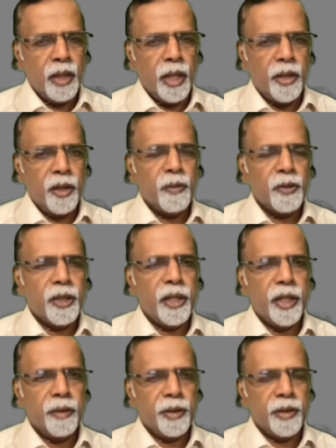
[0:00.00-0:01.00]
anteroposterior
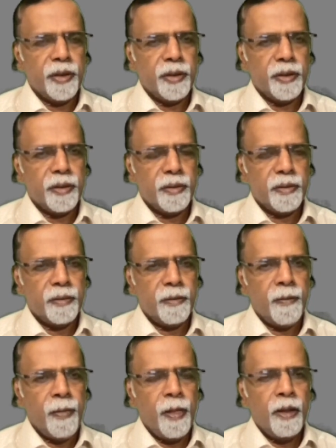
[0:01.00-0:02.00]
diameter.
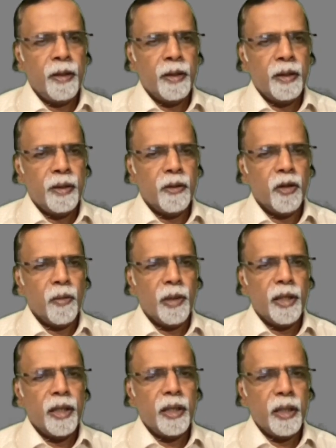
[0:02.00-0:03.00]

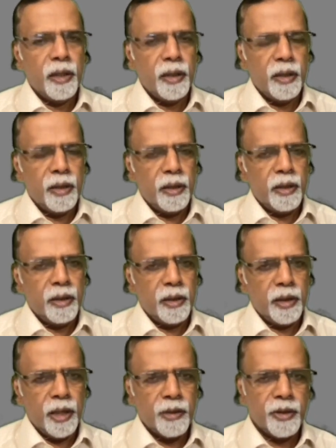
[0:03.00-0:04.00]
Normally the
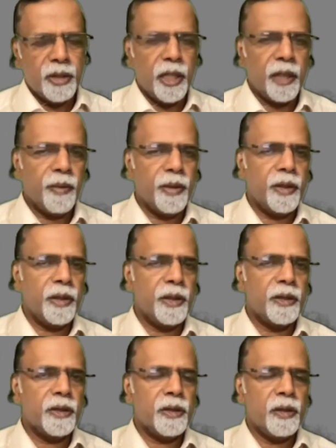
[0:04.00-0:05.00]
transverse diameter
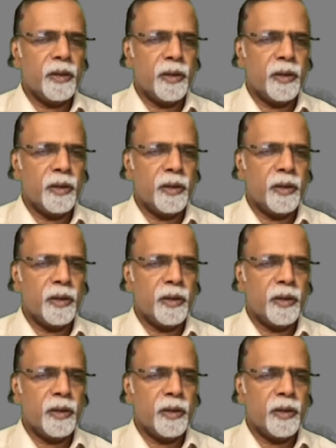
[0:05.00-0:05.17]
is